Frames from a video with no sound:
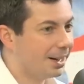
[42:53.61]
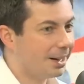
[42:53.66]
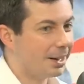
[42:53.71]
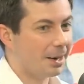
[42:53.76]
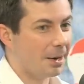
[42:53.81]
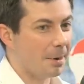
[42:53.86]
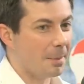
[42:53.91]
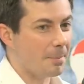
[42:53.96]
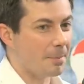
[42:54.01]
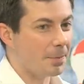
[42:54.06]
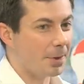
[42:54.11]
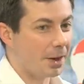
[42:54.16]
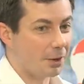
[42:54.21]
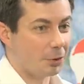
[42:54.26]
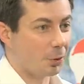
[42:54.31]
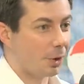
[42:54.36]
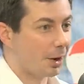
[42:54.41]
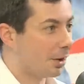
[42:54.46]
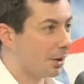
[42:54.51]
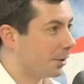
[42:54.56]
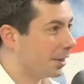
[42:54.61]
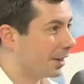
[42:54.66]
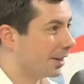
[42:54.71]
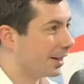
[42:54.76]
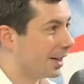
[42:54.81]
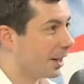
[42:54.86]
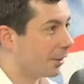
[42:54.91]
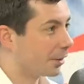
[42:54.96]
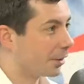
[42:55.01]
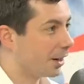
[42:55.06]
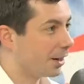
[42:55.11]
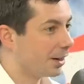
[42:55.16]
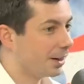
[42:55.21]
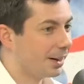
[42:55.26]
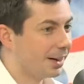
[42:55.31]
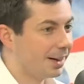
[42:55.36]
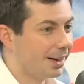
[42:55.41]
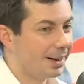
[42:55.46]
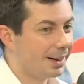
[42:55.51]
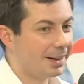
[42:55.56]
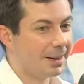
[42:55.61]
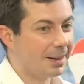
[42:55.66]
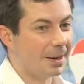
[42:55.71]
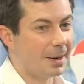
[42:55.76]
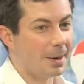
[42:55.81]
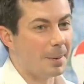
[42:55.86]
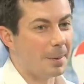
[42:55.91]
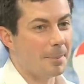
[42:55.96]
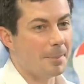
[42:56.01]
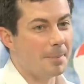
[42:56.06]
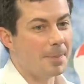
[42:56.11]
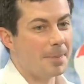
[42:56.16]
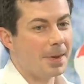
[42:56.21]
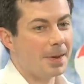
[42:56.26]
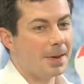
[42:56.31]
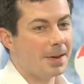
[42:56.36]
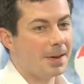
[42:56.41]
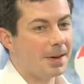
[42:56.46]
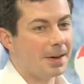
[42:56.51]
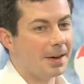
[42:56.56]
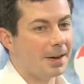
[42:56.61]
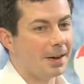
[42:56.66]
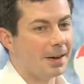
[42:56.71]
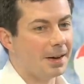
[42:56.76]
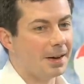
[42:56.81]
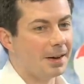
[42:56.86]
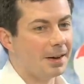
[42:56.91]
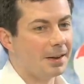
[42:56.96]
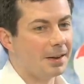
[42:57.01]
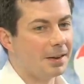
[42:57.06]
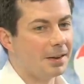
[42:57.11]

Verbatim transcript: um, they just want to know they can get health care. Um, uh,